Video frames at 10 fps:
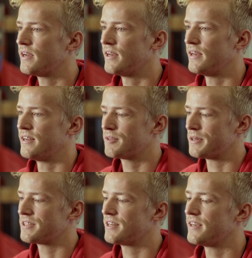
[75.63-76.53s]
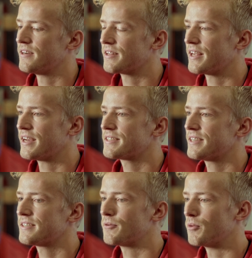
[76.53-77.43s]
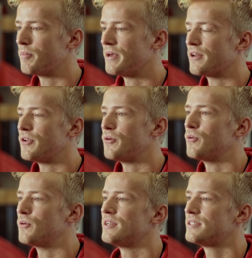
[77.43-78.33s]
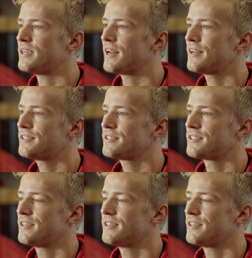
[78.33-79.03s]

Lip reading: and especially here at GASGAS, it will be a new challenge.